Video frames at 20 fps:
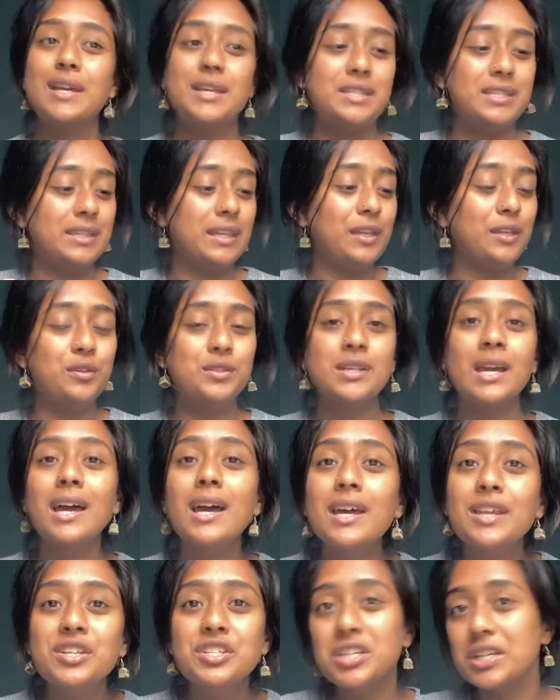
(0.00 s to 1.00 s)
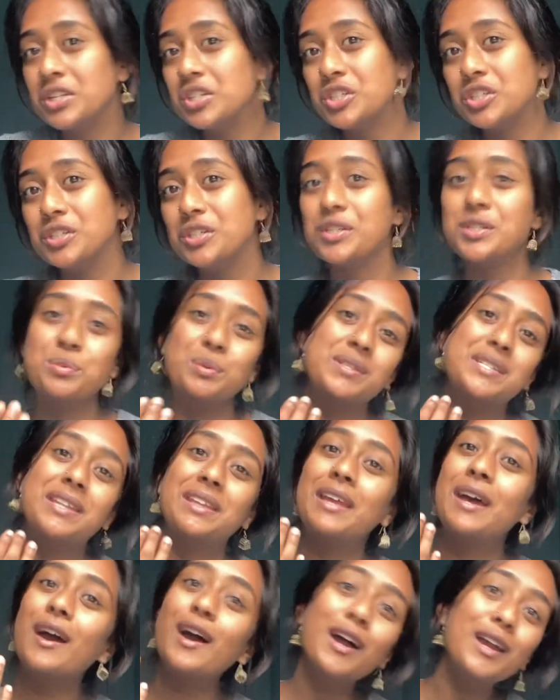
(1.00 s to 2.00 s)
Did they use hand gestures? Was it
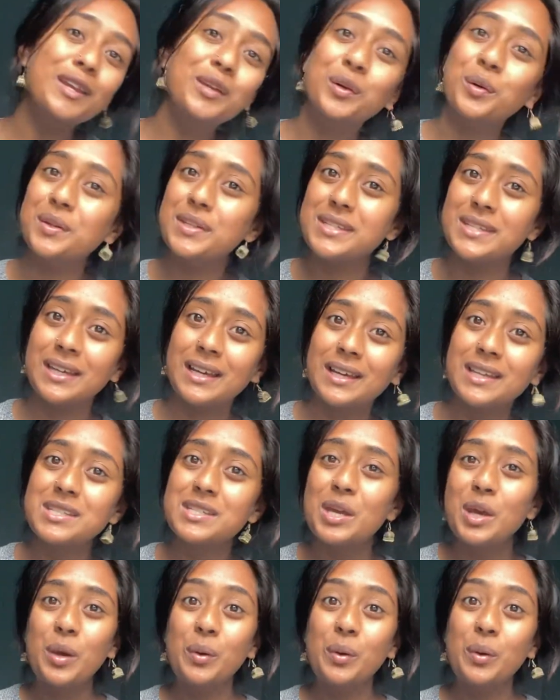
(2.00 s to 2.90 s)
their eye contact?